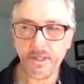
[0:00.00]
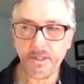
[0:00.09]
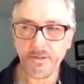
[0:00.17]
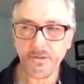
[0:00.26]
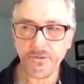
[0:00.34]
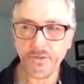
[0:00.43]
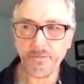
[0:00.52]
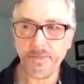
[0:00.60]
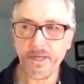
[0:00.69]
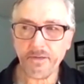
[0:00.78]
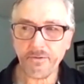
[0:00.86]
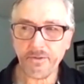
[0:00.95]
strict
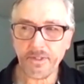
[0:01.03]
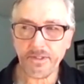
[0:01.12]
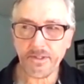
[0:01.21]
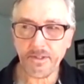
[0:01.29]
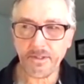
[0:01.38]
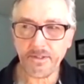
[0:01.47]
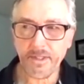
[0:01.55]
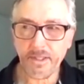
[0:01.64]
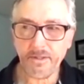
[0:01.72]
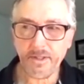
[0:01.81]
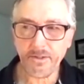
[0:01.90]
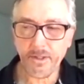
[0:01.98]
boundaries, is they're
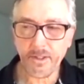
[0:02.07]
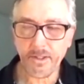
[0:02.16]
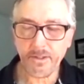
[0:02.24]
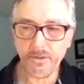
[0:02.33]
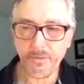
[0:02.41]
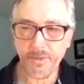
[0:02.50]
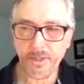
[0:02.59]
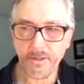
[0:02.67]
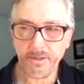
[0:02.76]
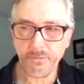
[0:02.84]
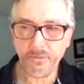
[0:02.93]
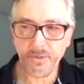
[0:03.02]
not talking to their
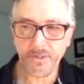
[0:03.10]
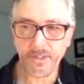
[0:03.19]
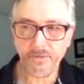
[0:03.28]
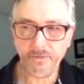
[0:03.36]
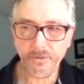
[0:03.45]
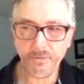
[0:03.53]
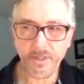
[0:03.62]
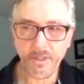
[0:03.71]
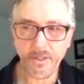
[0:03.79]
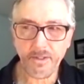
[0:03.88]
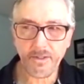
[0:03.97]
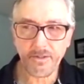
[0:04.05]
parents once every 3
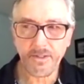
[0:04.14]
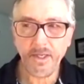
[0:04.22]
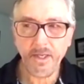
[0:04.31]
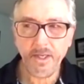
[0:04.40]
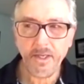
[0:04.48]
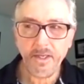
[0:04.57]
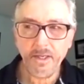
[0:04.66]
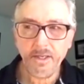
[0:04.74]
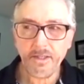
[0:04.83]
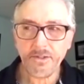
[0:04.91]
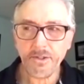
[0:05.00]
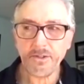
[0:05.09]
years,
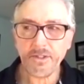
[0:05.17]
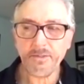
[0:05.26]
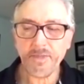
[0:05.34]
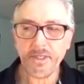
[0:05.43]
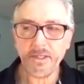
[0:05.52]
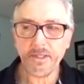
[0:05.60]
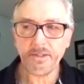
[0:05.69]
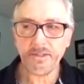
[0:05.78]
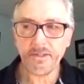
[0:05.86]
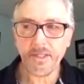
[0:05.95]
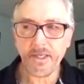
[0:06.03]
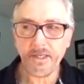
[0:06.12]
it's usually because
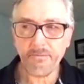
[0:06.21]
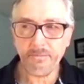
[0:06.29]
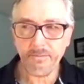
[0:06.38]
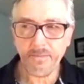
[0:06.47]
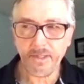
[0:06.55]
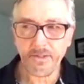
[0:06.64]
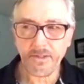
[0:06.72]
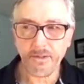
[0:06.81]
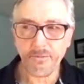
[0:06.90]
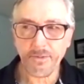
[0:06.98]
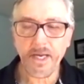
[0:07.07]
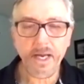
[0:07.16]
it's a
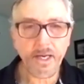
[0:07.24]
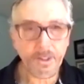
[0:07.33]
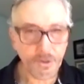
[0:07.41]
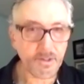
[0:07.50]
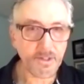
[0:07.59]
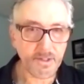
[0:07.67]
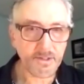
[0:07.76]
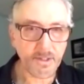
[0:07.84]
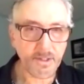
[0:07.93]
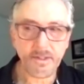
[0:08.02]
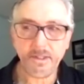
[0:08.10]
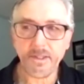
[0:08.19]
reaction, isn't
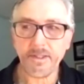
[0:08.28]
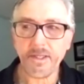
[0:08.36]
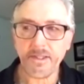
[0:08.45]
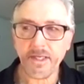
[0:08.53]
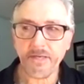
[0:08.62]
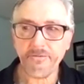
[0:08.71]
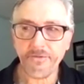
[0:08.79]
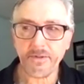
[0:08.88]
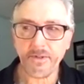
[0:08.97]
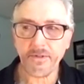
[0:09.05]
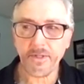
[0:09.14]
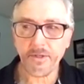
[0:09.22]
it? That they feel
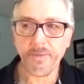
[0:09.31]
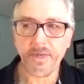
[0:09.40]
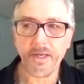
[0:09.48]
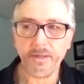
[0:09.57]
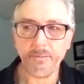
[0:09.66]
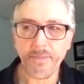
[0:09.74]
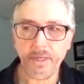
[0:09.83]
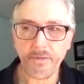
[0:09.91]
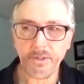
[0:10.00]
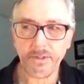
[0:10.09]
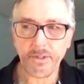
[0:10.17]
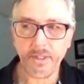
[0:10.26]
that their
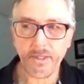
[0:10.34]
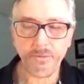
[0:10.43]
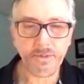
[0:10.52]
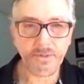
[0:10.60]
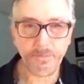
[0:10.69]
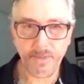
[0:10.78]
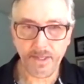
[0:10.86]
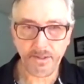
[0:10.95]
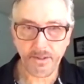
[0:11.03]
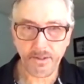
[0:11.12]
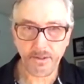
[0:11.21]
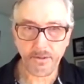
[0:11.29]
boundaries are not
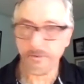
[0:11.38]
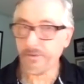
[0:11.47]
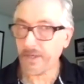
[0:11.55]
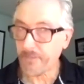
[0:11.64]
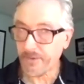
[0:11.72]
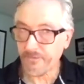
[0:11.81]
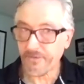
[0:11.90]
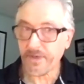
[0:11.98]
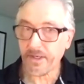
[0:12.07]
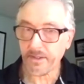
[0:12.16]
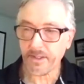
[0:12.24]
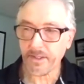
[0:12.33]
respected or they've been
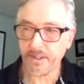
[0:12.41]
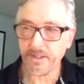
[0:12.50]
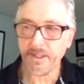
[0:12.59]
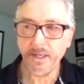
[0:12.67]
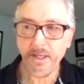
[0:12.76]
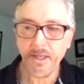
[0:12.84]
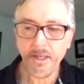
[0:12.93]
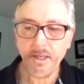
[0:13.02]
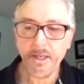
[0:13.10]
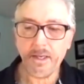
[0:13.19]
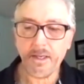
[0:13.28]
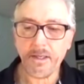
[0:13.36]
violated.
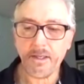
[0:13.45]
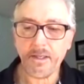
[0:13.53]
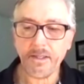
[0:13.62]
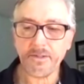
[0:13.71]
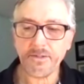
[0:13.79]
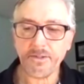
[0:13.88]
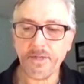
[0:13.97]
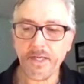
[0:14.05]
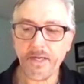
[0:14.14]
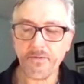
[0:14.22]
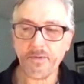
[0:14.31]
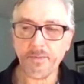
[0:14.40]
And so they
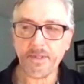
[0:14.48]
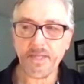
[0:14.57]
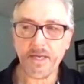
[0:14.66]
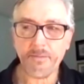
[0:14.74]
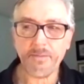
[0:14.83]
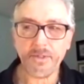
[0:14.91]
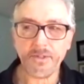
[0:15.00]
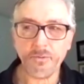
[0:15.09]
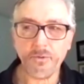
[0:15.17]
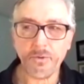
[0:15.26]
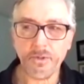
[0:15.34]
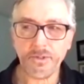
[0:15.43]
have to be that much
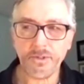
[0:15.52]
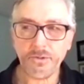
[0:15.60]
more